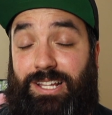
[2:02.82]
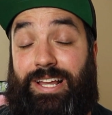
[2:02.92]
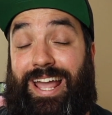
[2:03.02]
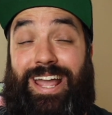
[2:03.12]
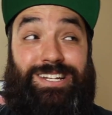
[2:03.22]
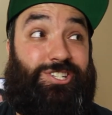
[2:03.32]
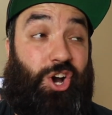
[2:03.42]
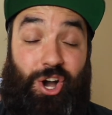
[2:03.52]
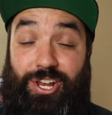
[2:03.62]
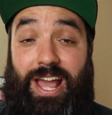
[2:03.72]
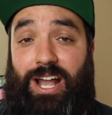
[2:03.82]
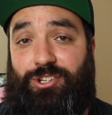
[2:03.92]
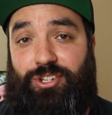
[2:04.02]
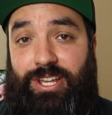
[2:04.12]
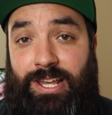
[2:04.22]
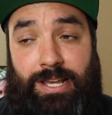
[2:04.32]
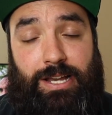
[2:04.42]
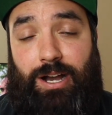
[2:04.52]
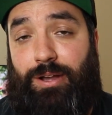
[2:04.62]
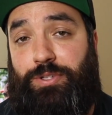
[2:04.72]
like a ton actually.
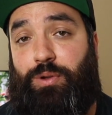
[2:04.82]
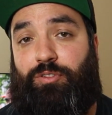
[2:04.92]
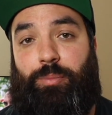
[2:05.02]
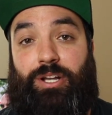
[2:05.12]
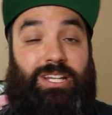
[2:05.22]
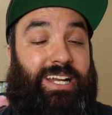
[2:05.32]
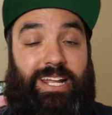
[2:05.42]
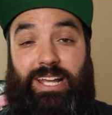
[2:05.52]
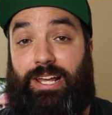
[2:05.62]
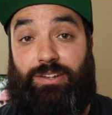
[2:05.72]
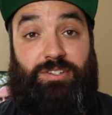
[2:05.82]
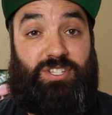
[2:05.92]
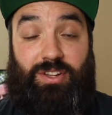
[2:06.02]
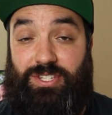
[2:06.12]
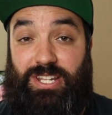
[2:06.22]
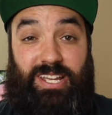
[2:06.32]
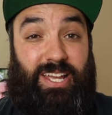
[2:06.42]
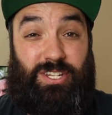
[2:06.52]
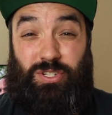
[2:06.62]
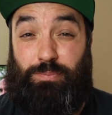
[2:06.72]
So from a cleaning and sudsing
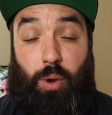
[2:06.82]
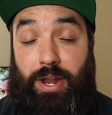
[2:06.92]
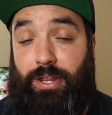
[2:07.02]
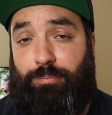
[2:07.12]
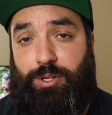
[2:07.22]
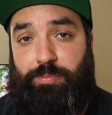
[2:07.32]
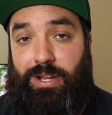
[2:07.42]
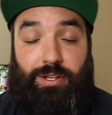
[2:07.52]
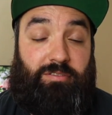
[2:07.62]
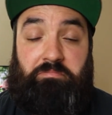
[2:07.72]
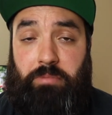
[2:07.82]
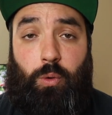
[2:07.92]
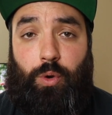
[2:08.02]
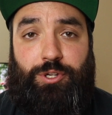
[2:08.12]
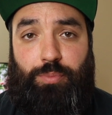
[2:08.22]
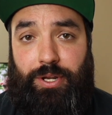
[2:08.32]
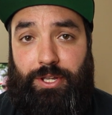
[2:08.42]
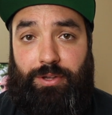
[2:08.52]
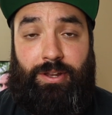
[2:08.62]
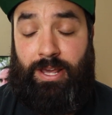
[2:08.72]
and spreading perspective, it works pretty
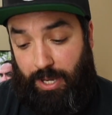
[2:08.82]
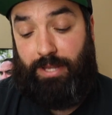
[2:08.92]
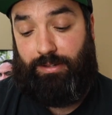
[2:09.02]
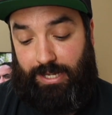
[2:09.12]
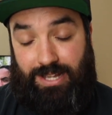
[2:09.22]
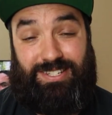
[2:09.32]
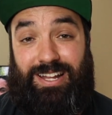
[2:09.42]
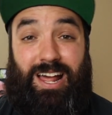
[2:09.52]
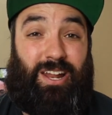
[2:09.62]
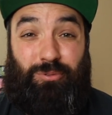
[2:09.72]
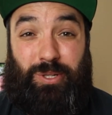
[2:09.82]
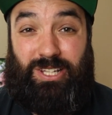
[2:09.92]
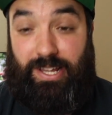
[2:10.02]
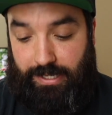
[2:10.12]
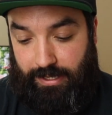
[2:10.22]
good. But like I said, I didn't really like